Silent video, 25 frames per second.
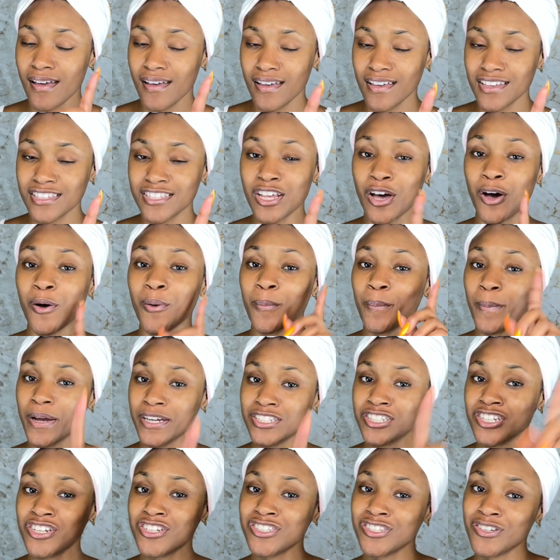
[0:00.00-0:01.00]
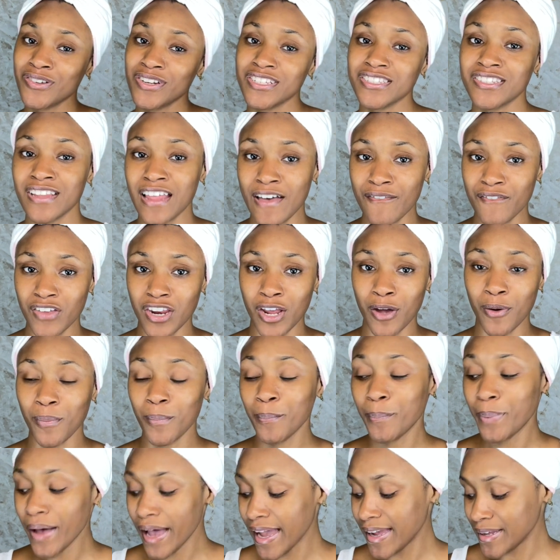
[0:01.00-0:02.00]
So make sure you tune into that video.
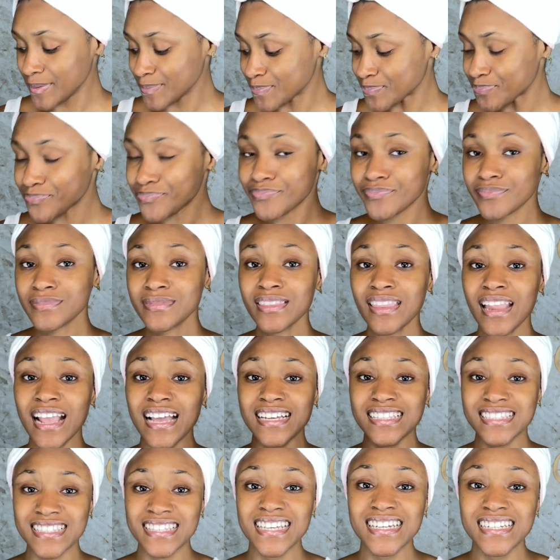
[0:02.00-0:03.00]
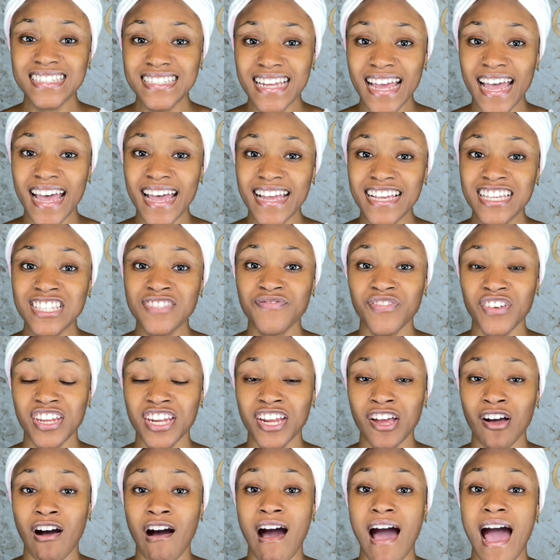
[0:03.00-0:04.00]
But today's
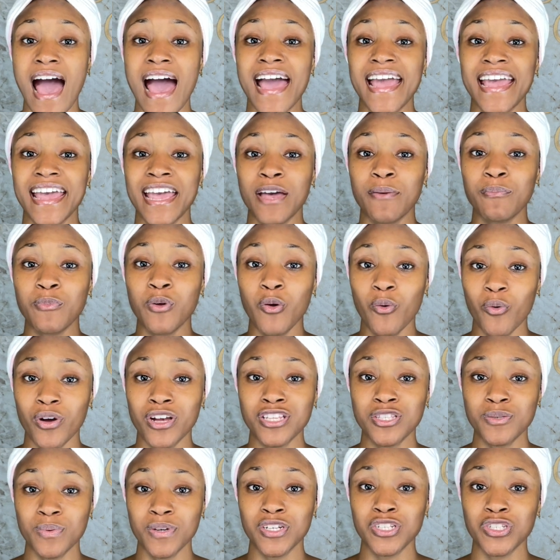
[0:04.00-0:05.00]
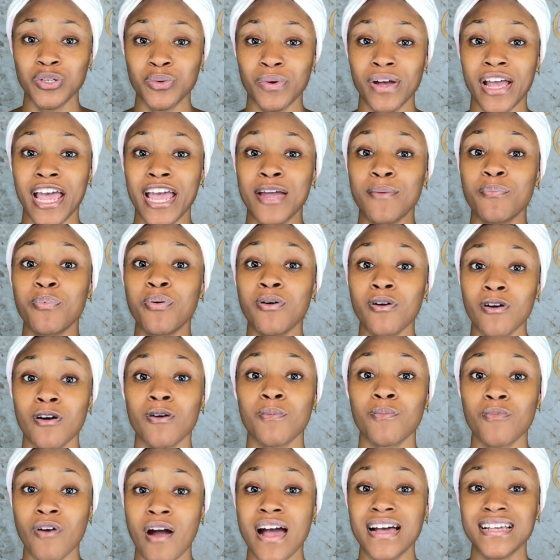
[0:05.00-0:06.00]
video, I am going to be doing a
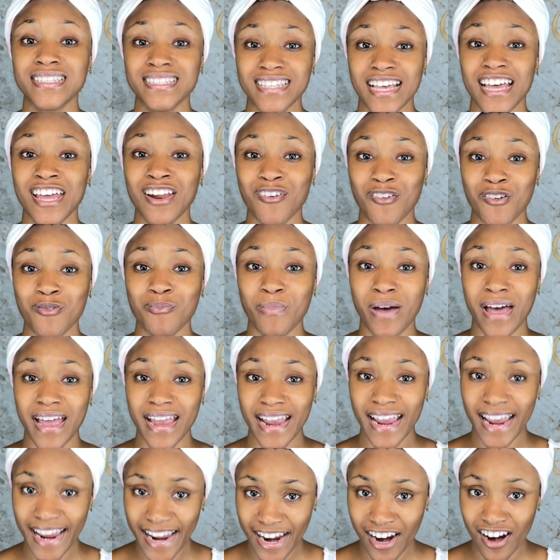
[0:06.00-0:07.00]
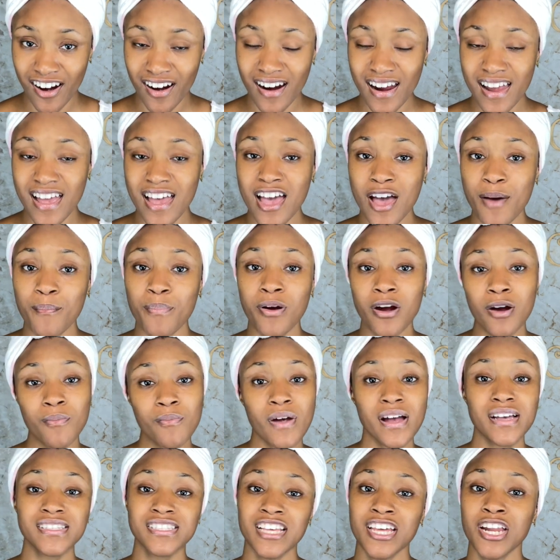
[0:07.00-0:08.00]
perm rod set on my hair. Perm
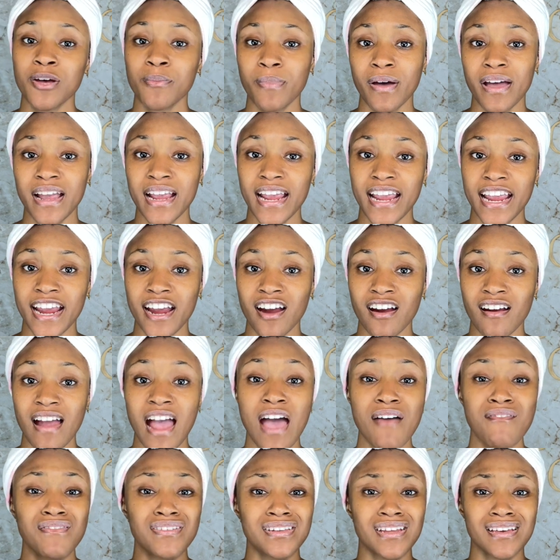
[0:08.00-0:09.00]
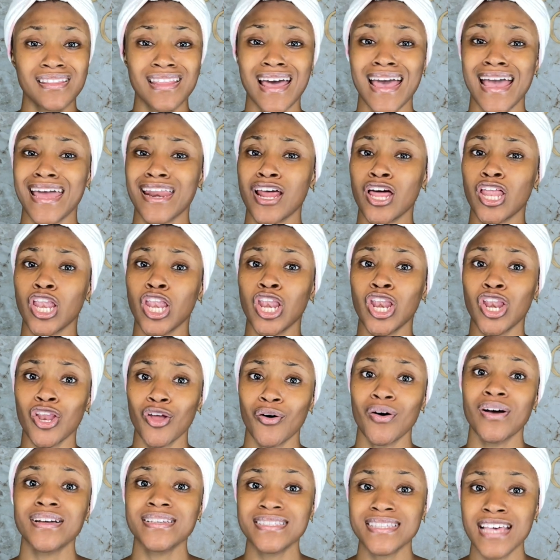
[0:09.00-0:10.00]
rod set on my hair. I haven't done that in a
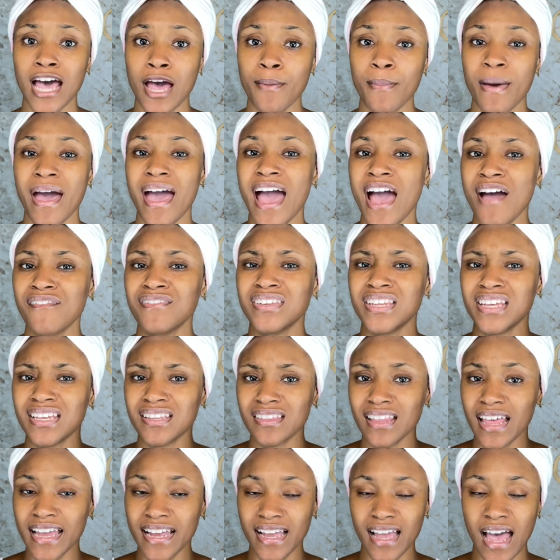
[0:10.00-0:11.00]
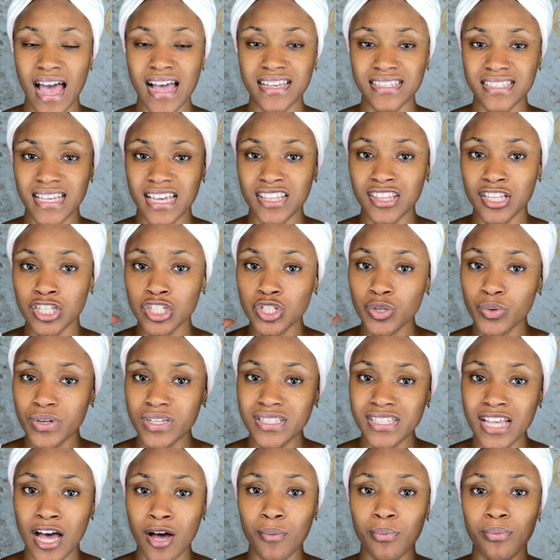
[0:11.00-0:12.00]
long time. I have did, like I said, the twist
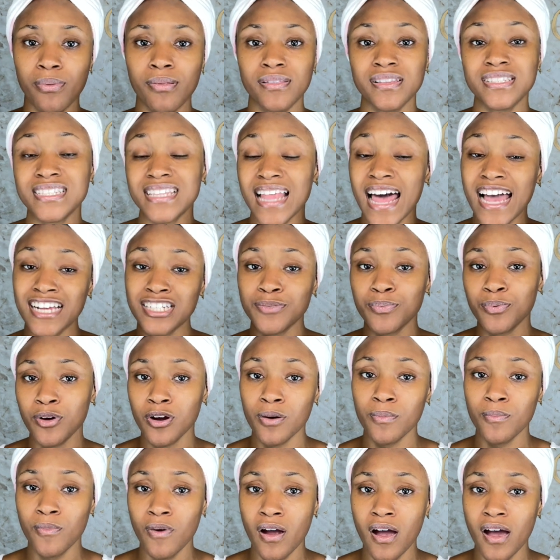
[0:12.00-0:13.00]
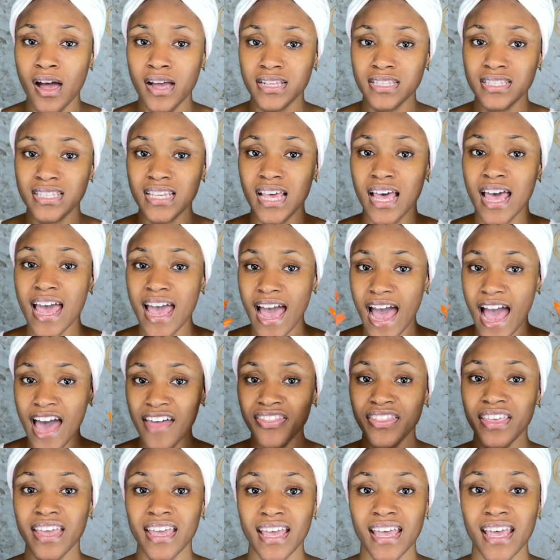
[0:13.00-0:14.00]
out / perm rods at
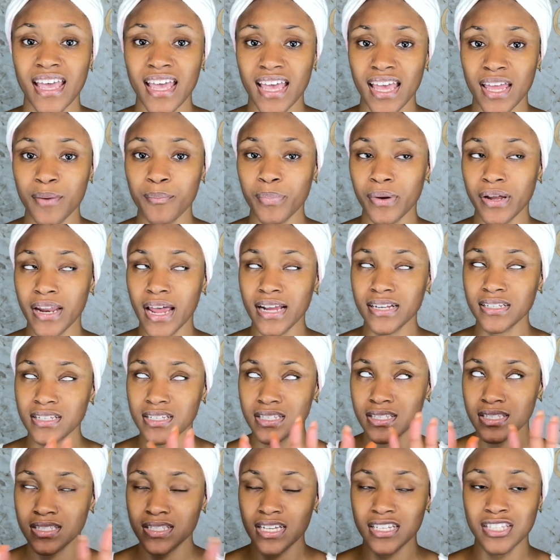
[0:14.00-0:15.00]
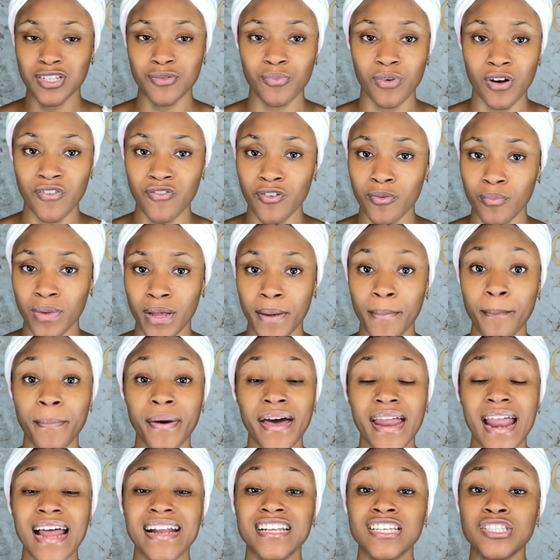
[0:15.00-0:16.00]
the end, but that just doesn't work for me. But
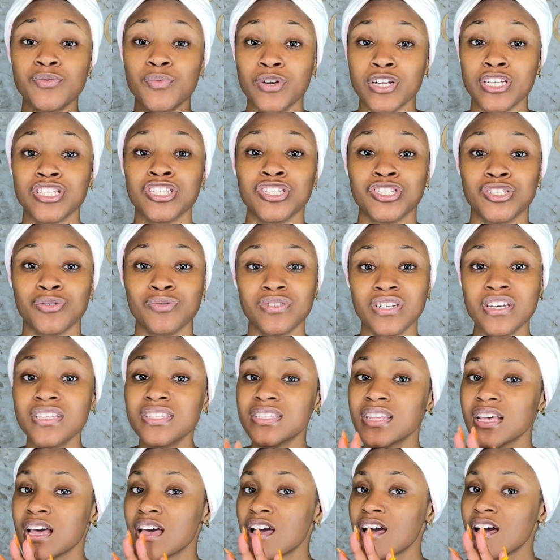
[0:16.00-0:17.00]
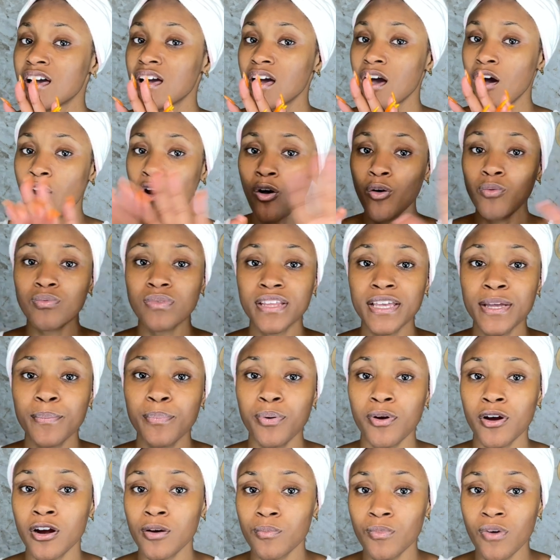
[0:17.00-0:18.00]
I just wanted to do just only perm